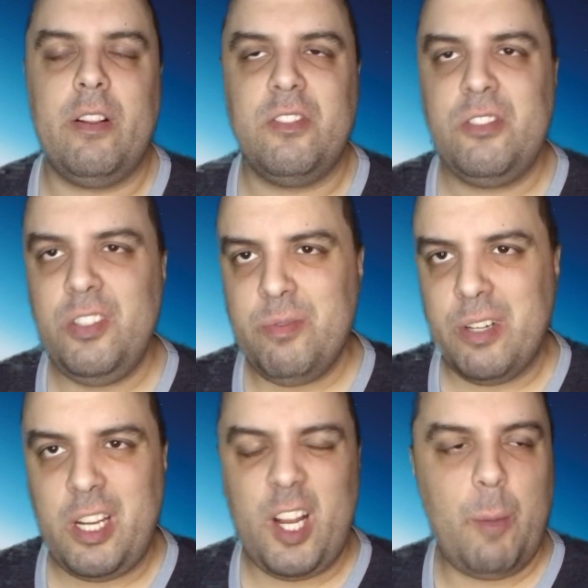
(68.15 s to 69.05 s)
It's just a
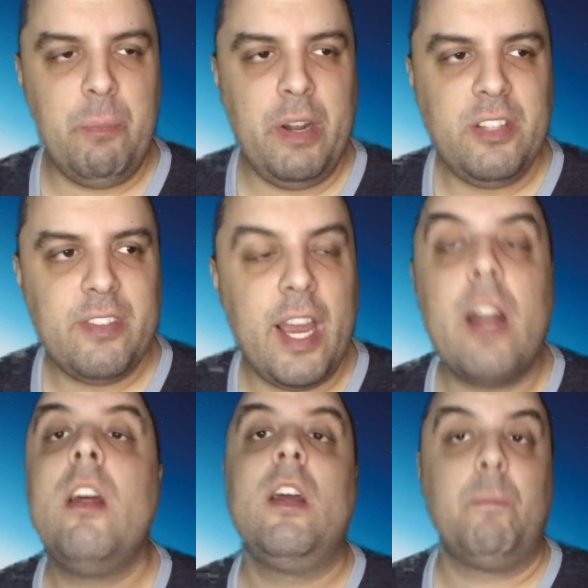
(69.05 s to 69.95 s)
couple minutes, and
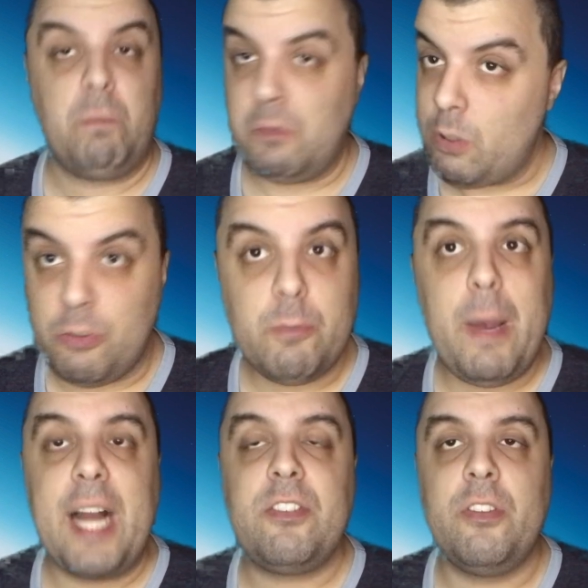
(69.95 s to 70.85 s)
then goes
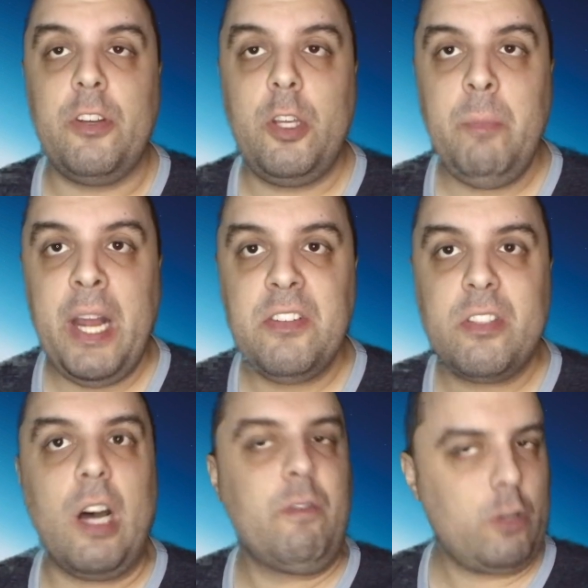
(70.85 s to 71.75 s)
back to the humane
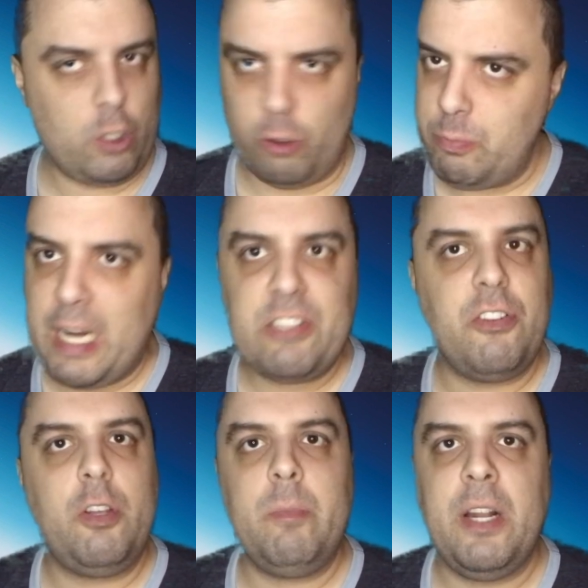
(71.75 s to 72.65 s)
stuff, goes back to
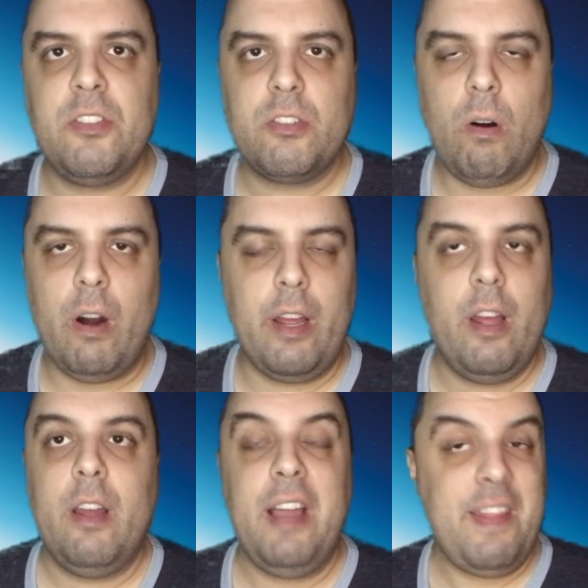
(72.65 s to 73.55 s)
the humane story,
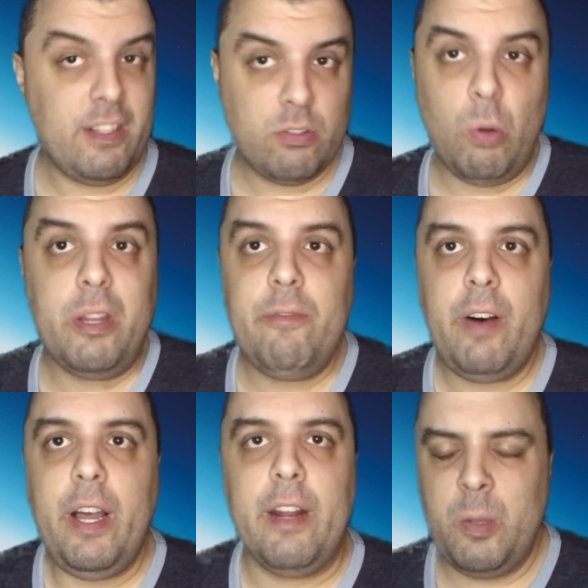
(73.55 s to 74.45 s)
and that's totally
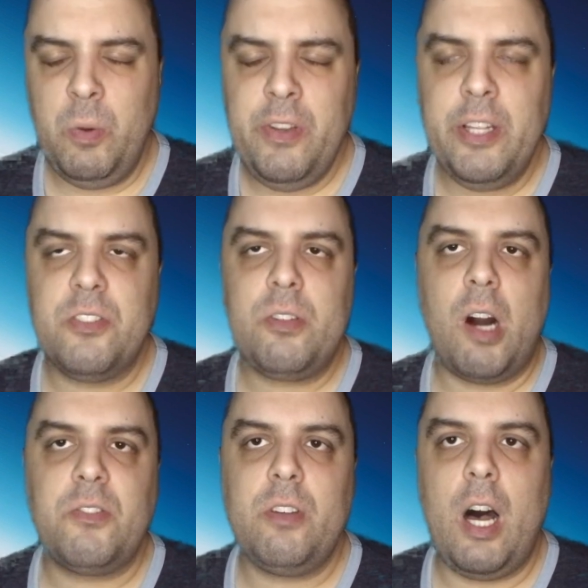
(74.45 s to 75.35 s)
fine. The movie
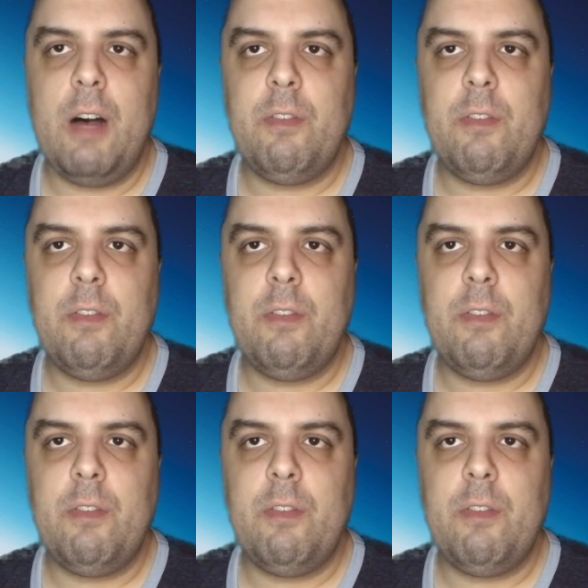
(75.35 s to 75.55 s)
starts off